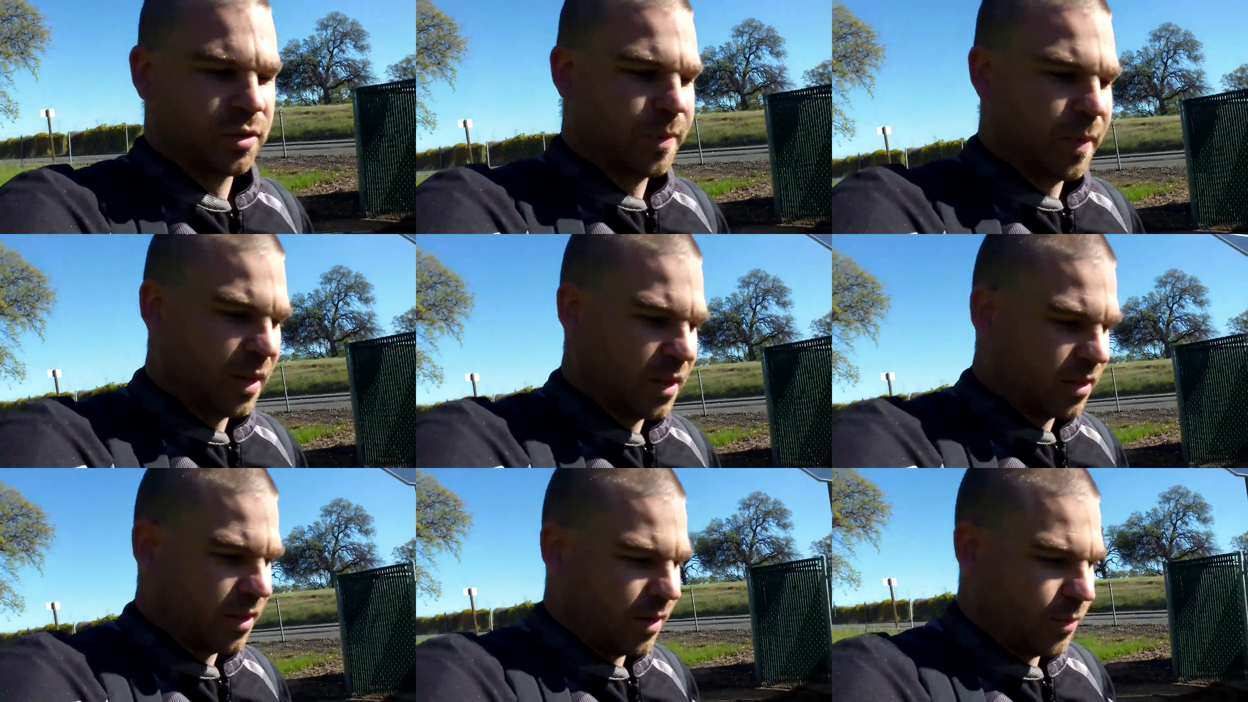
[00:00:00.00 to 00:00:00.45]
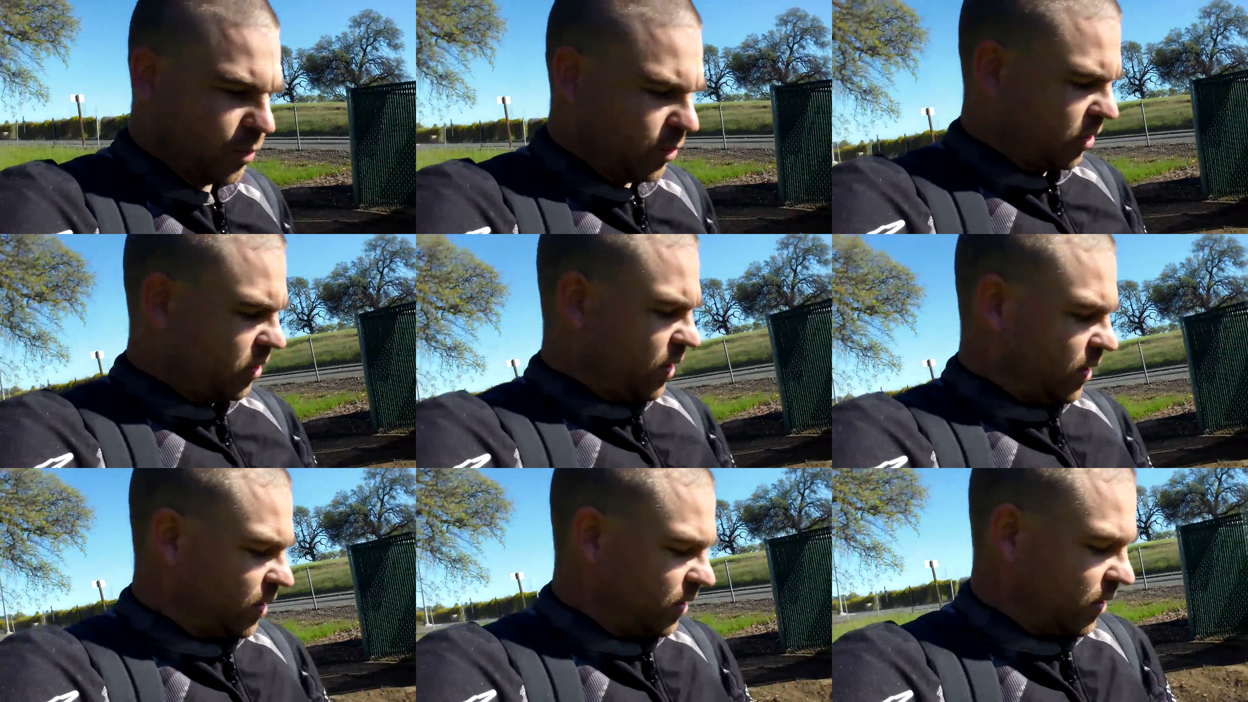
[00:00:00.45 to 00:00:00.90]
It just makes a lot
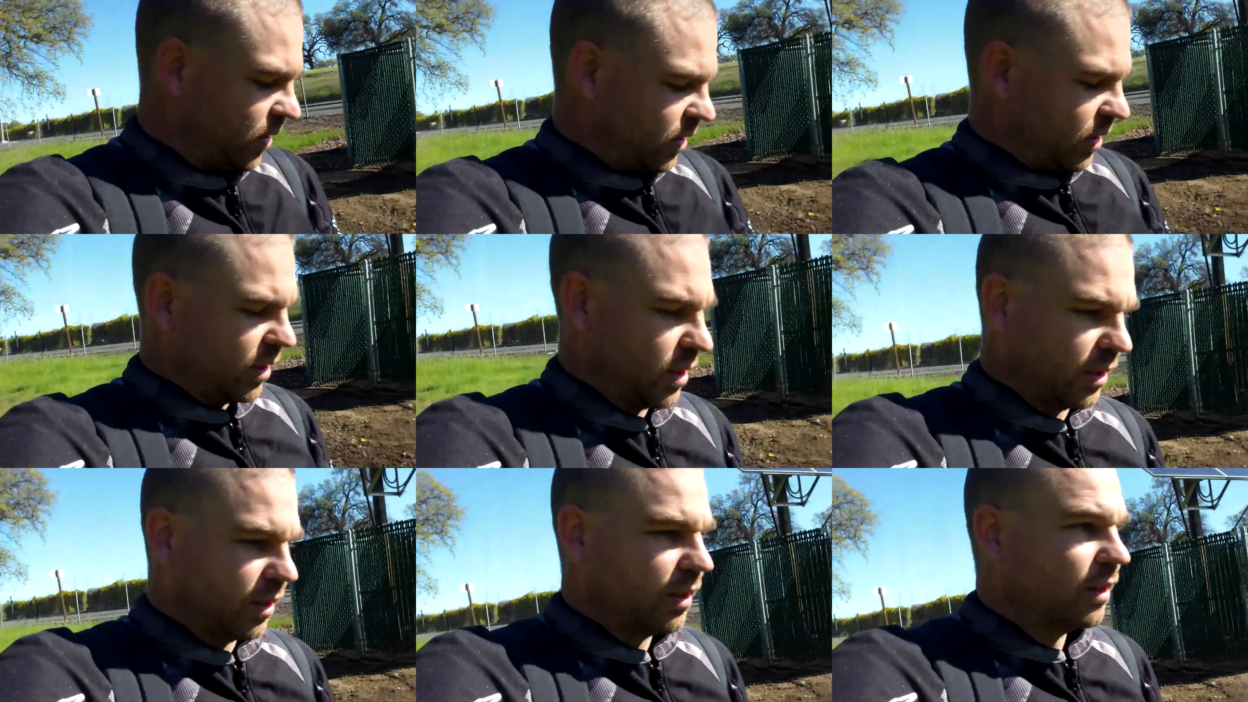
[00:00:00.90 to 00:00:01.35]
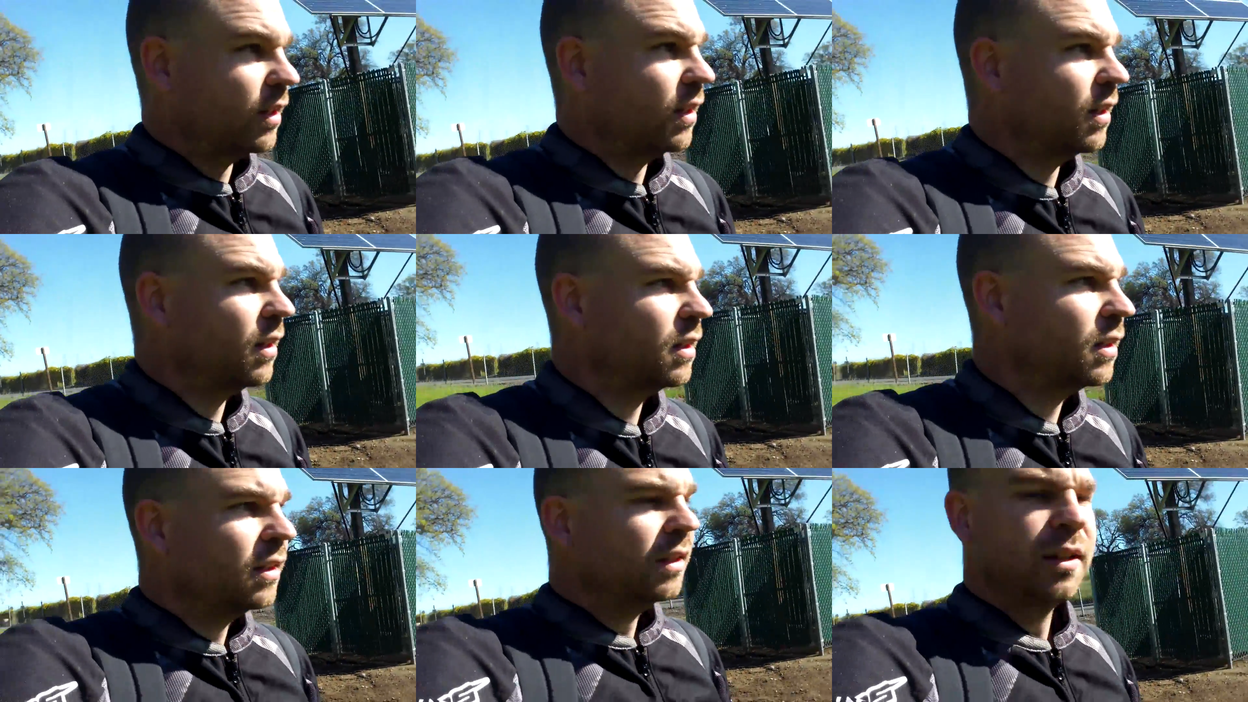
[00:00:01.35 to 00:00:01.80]
more sense to get it
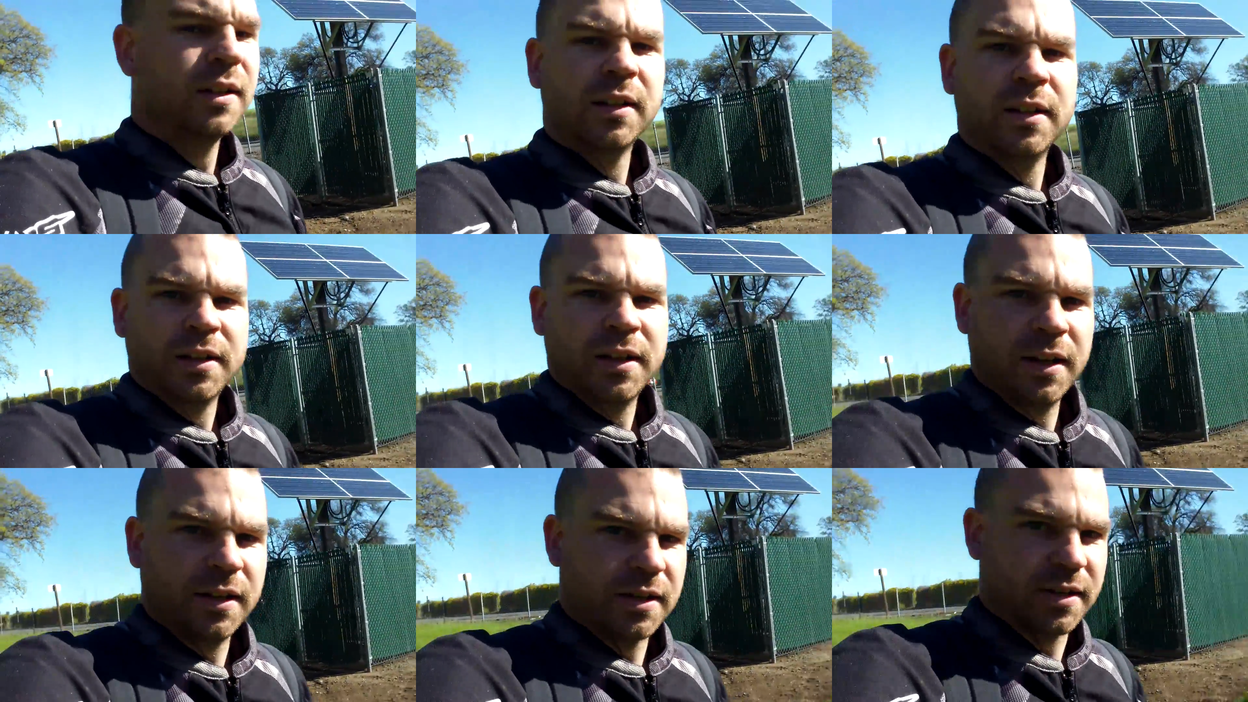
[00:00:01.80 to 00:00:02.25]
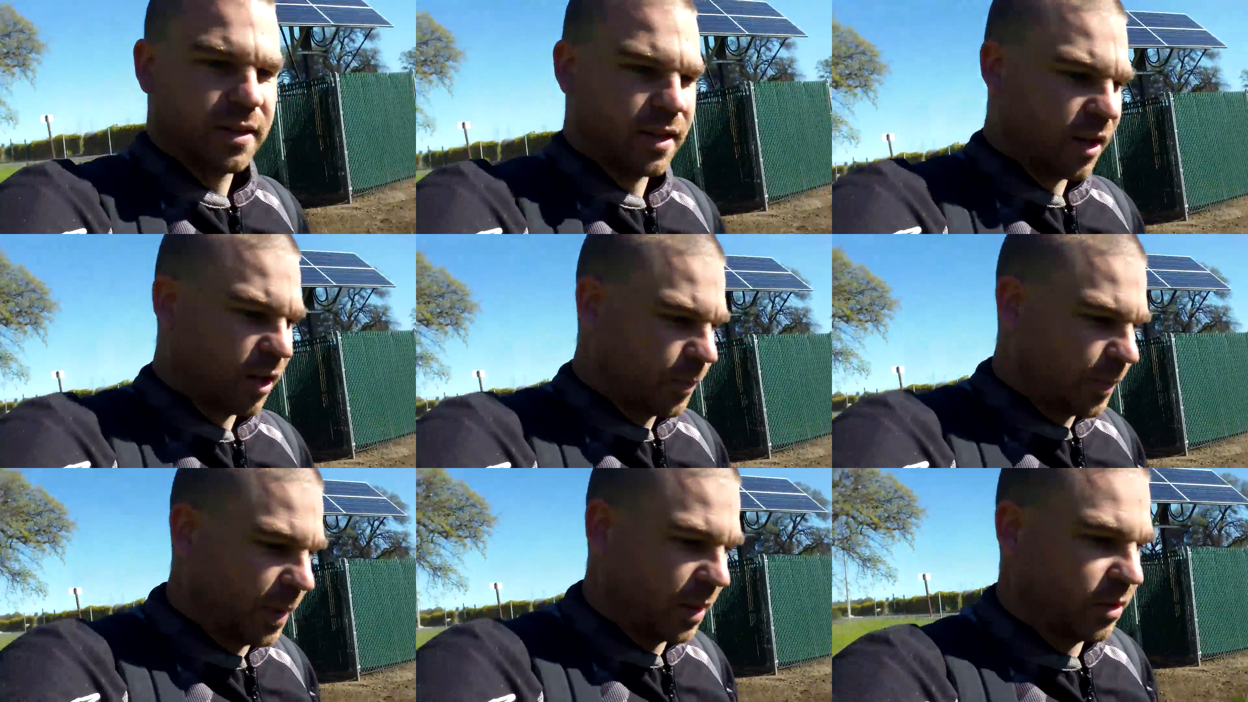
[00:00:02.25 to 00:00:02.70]
in the
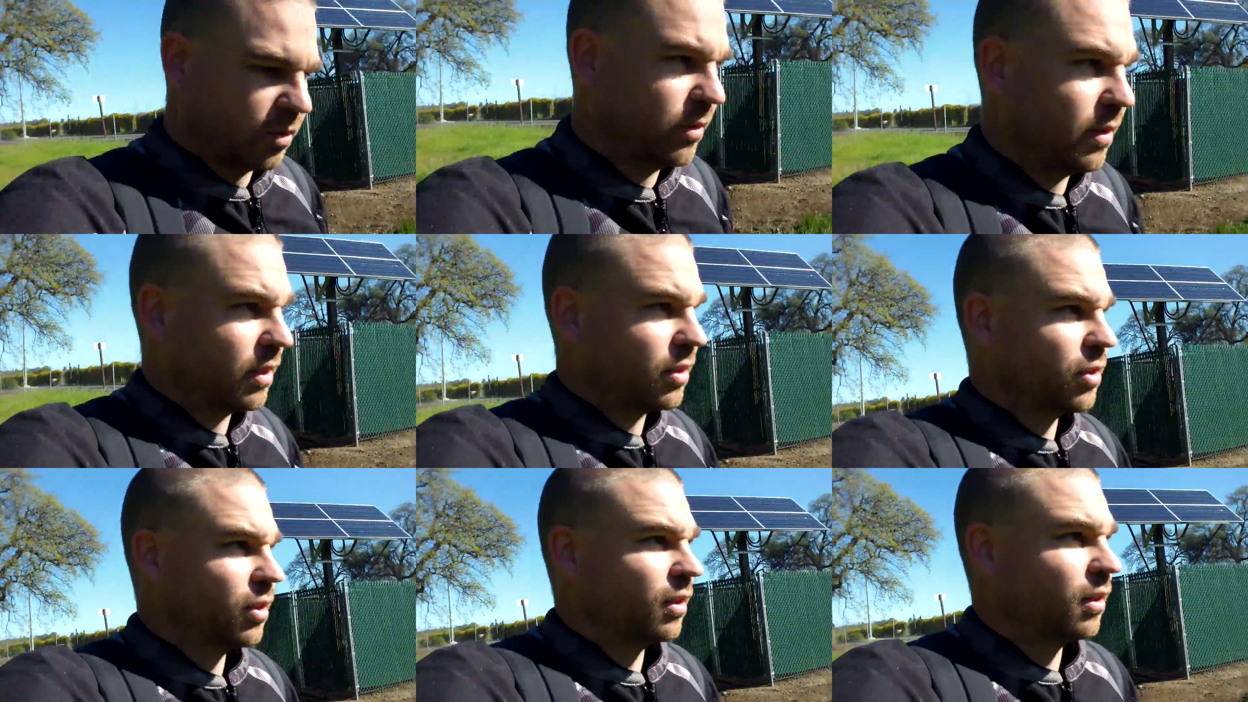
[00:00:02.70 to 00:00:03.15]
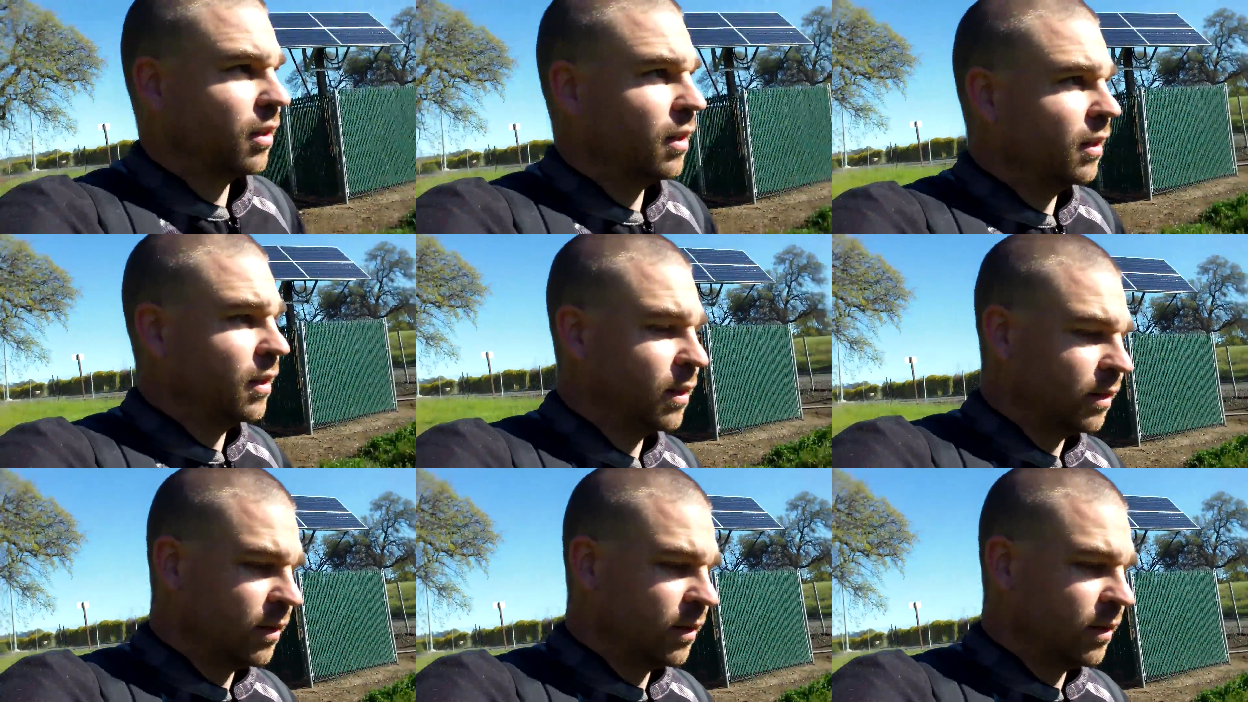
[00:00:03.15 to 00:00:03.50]
southbound direction.